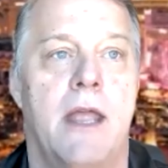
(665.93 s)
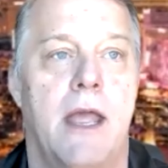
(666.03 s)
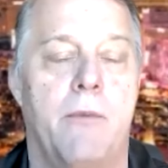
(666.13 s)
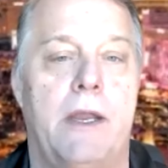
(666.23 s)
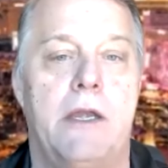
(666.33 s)

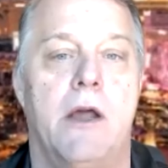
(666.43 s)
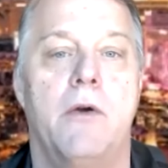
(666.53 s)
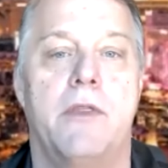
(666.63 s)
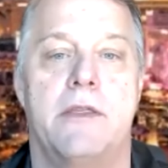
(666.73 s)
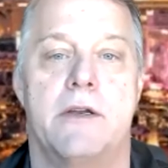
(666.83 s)
And we
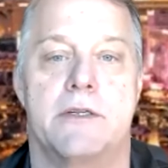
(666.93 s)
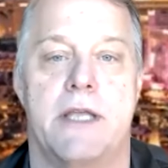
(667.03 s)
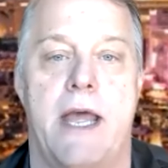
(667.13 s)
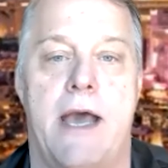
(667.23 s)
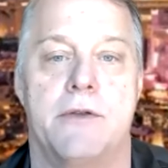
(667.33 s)
know that there's a
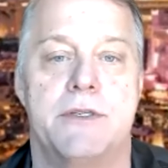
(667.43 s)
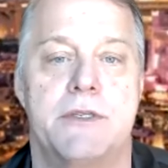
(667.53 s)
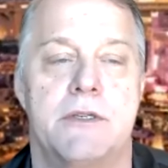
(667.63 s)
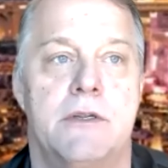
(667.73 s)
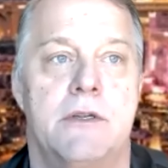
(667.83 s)

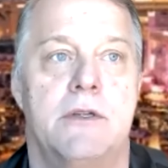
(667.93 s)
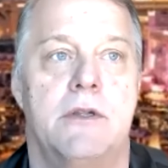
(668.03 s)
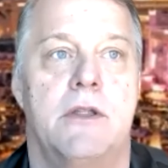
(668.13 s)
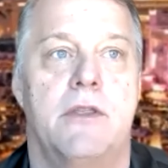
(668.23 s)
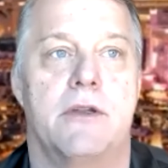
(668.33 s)
house,
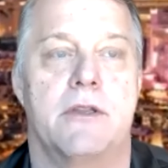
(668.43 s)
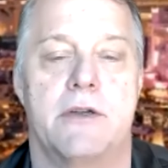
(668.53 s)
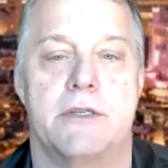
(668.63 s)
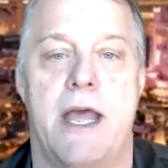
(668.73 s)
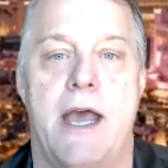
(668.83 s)

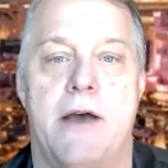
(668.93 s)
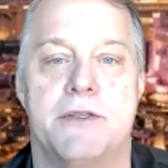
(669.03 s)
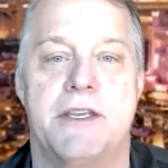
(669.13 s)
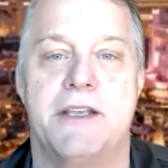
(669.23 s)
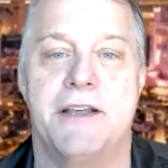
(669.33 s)
there's a
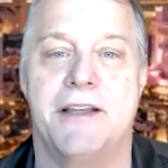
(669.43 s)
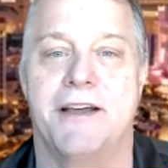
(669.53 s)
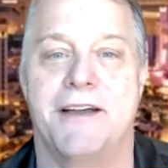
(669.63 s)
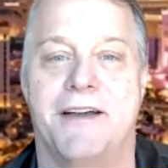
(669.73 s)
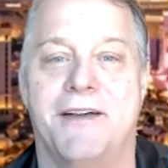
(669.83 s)
housing,
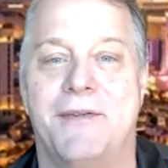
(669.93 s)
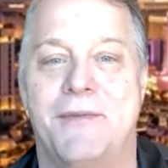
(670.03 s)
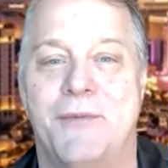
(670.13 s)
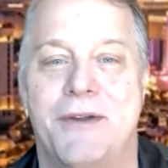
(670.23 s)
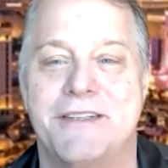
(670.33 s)

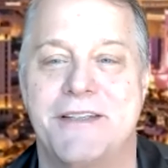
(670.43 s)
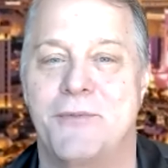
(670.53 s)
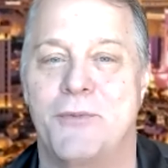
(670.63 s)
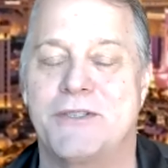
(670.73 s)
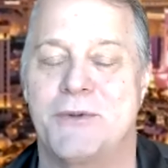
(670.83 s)

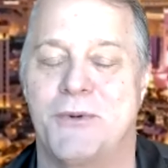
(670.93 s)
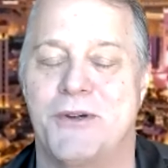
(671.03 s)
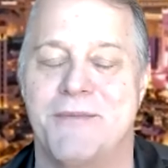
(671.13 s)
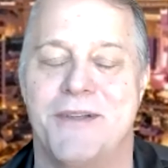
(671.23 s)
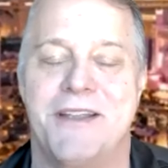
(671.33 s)
what's the
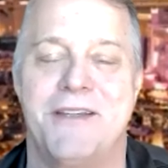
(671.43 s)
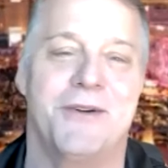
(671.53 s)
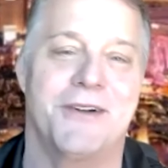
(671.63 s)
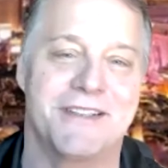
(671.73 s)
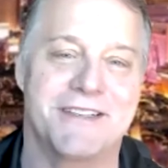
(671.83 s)
word I'm looking for?